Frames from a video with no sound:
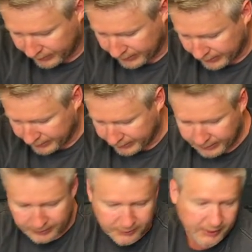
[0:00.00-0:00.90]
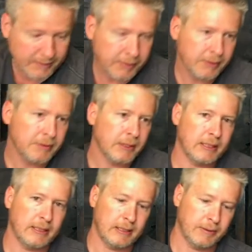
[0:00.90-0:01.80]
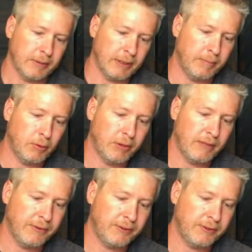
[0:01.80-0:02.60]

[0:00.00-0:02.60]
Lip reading: say, a yeast sample, pulling